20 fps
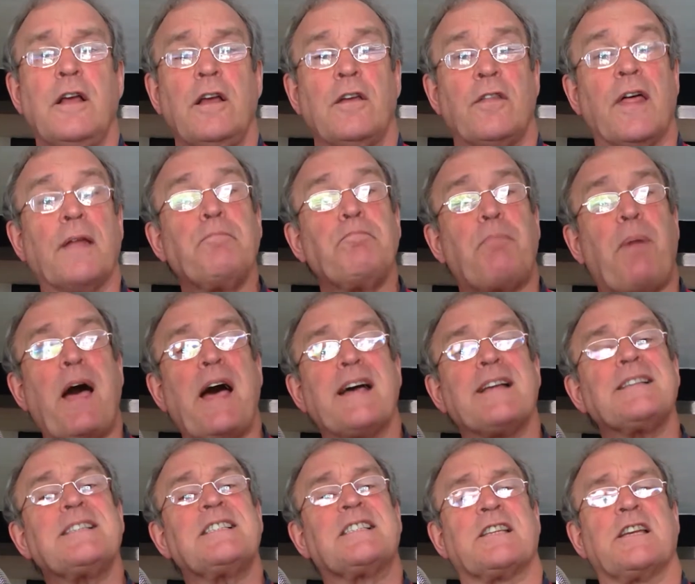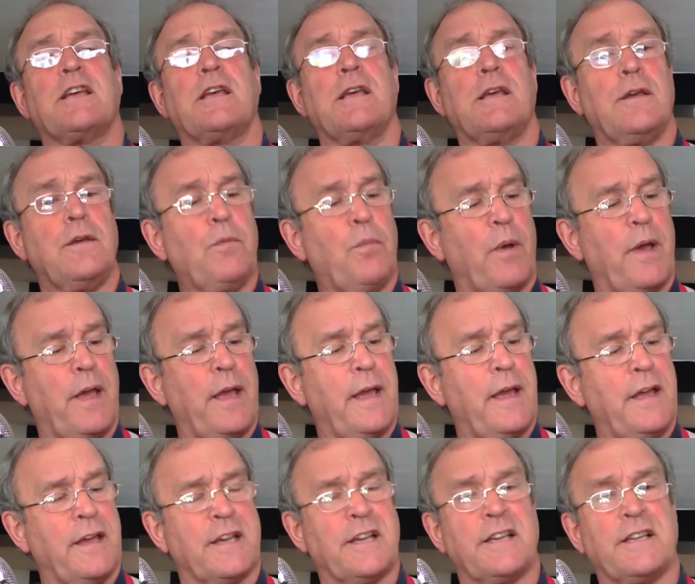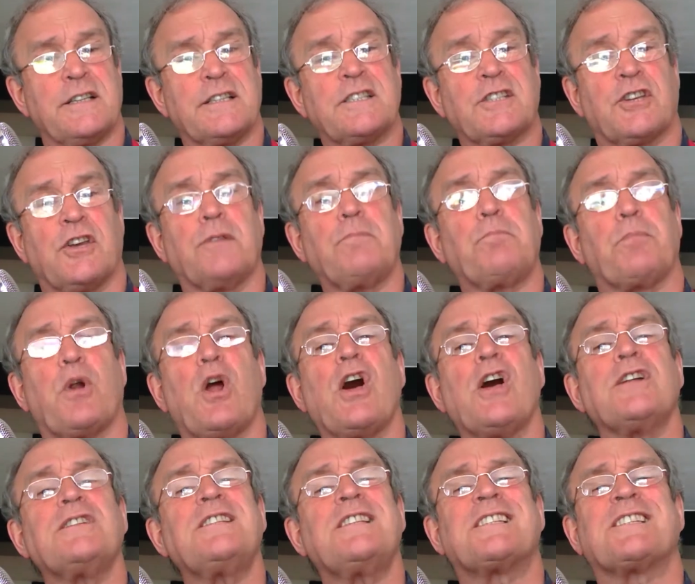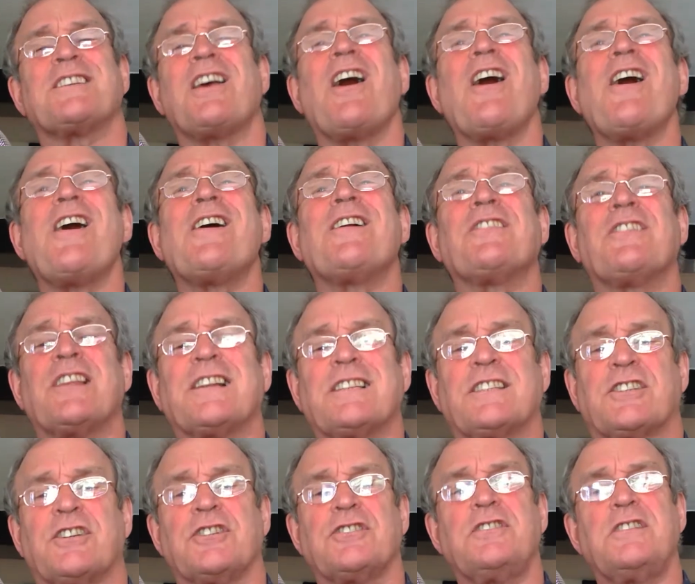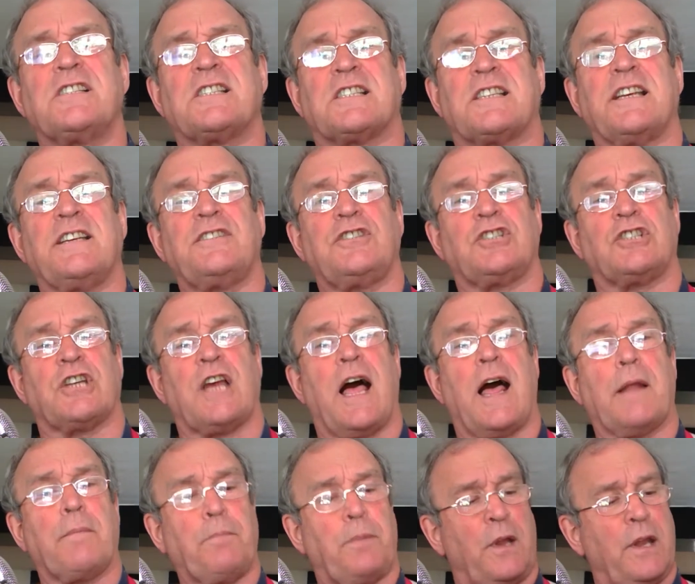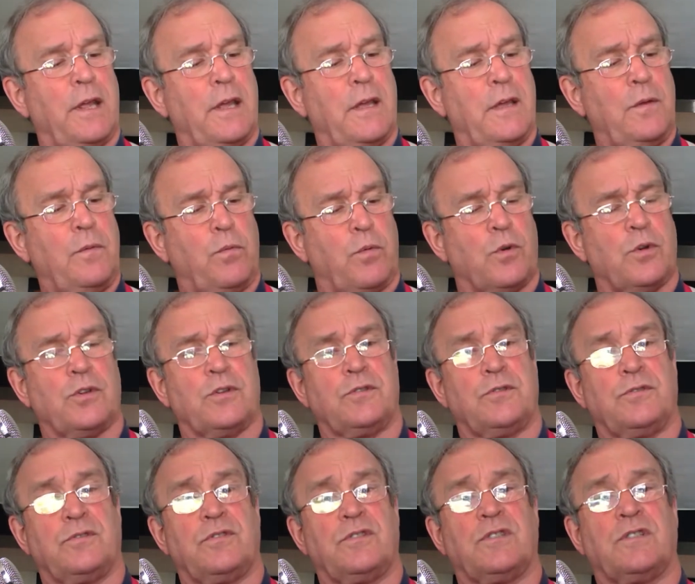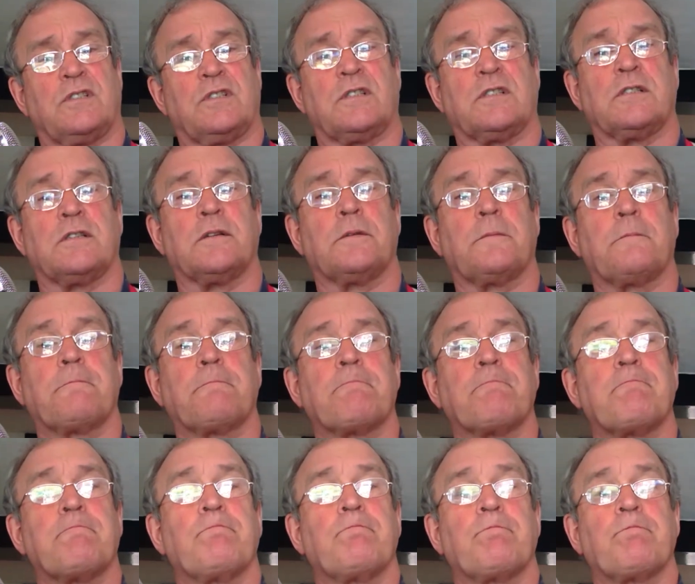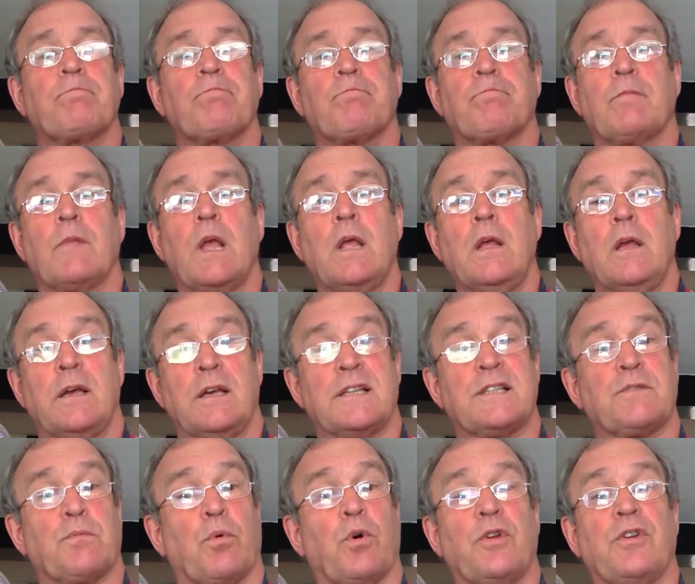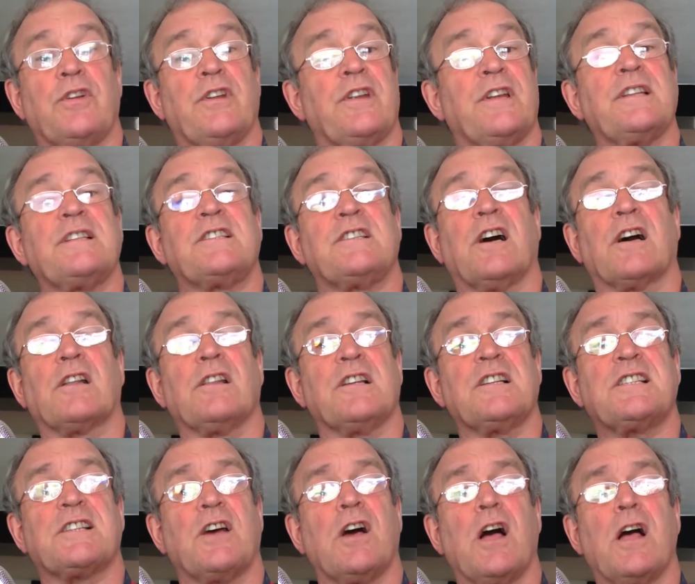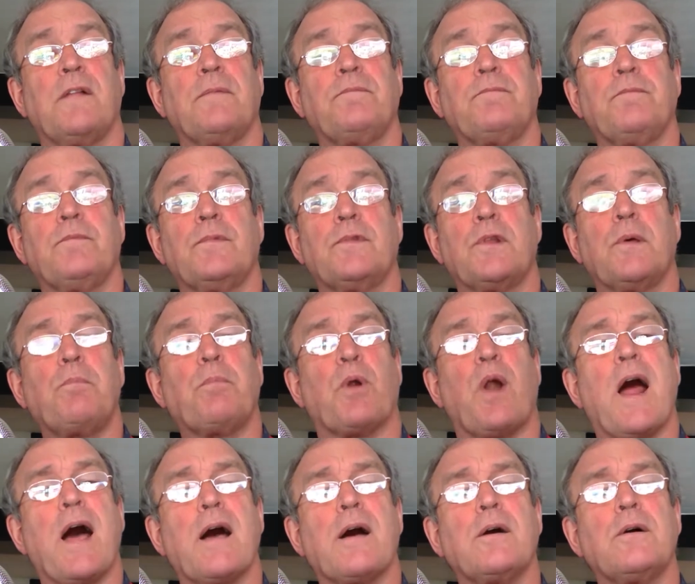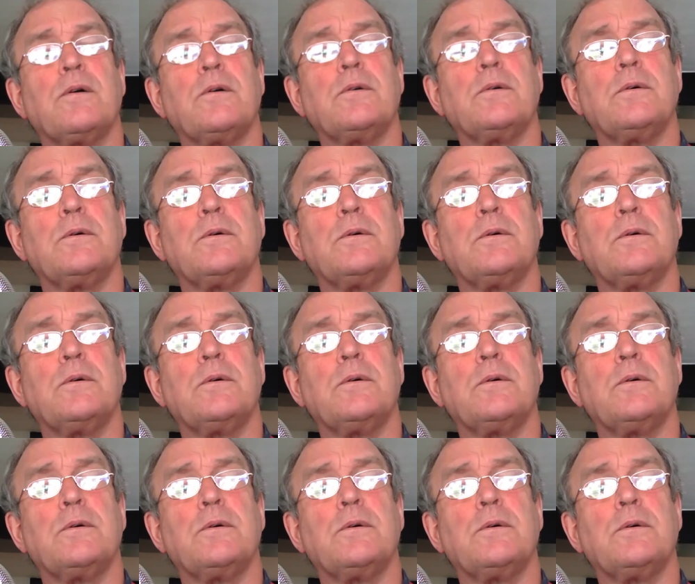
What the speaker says: But Percy wi' his good broadsword that could sae sharply wound, as wounded Douglas on the brow,